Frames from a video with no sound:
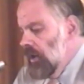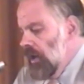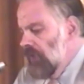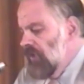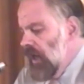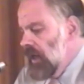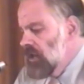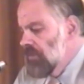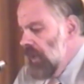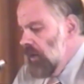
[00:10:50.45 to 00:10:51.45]
A
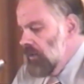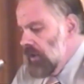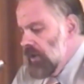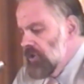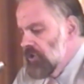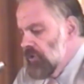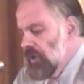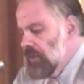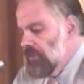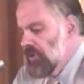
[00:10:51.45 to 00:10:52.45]
vanished mountain and a
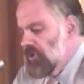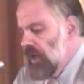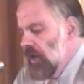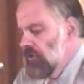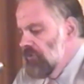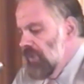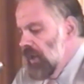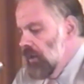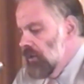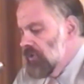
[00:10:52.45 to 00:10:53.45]
stream, the sound of
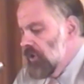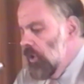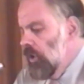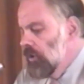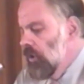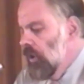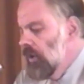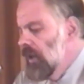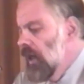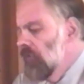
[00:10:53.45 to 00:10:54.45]
bells, and all gone
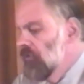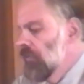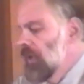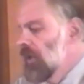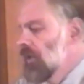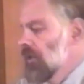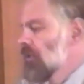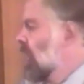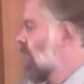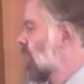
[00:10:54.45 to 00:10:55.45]
now for me,
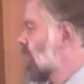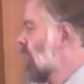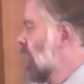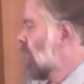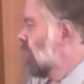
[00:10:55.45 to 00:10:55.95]
entirely gone.